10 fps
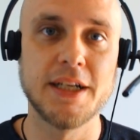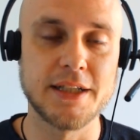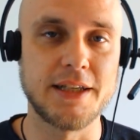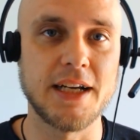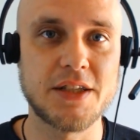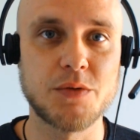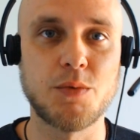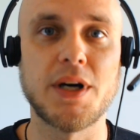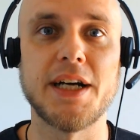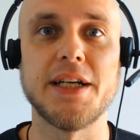That's
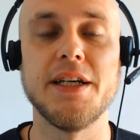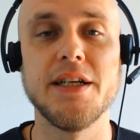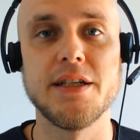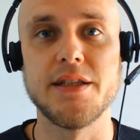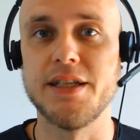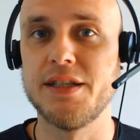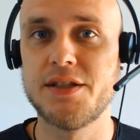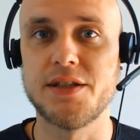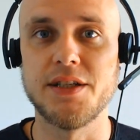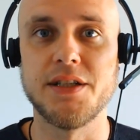why this
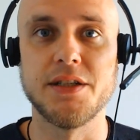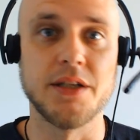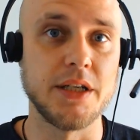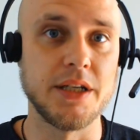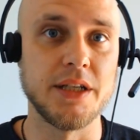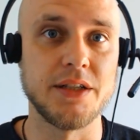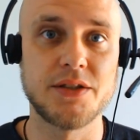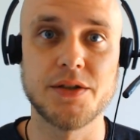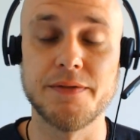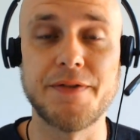scene
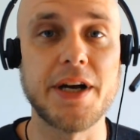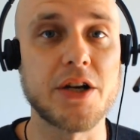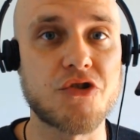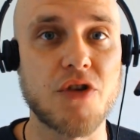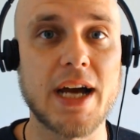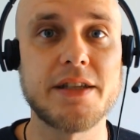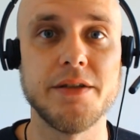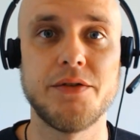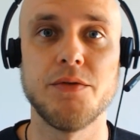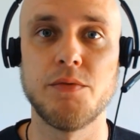is very attractive
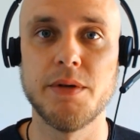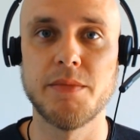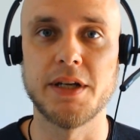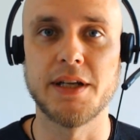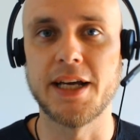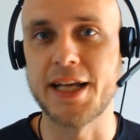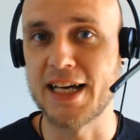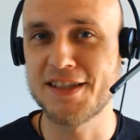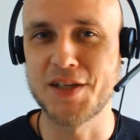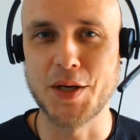to women. And
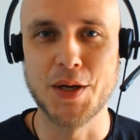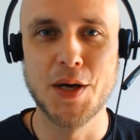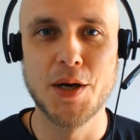as they